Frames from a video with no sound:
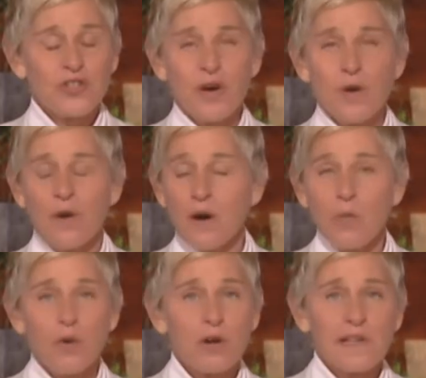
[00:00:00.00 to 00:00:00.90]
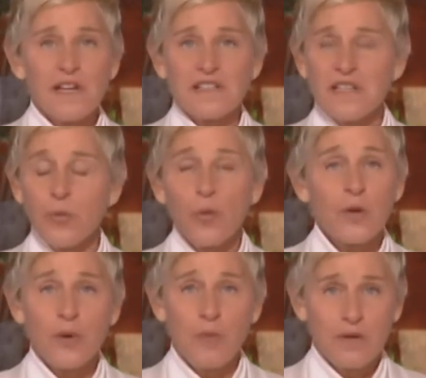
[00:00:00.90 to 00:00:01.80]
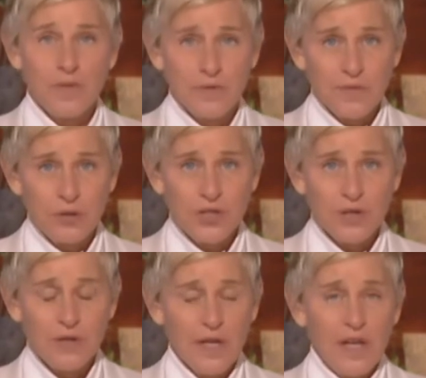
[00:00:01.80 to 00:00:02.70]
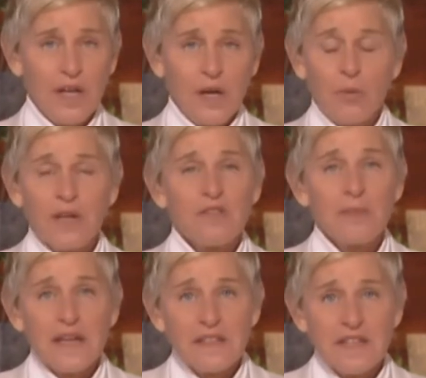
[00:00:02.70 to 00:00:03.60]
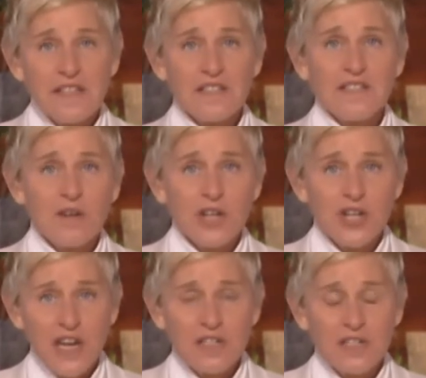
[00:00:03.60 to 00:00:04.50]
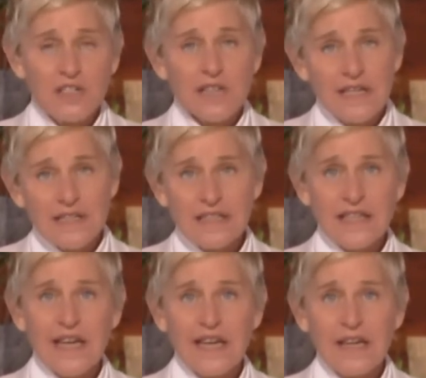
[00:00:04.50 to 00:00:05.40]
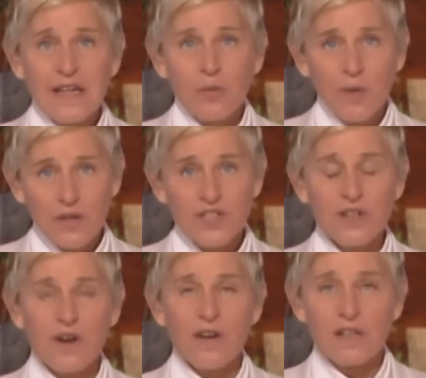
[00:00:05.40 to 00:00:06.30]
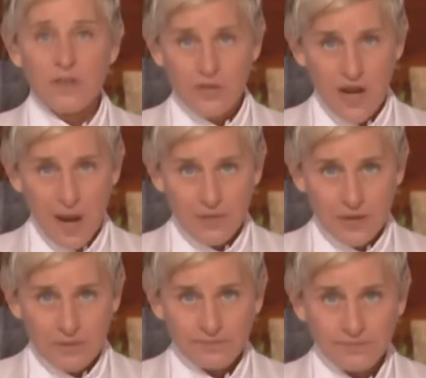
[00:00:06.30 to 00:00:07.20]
Show our workplace and what we want for the future. We have made the necessary changes, and today we are starting a new chapter.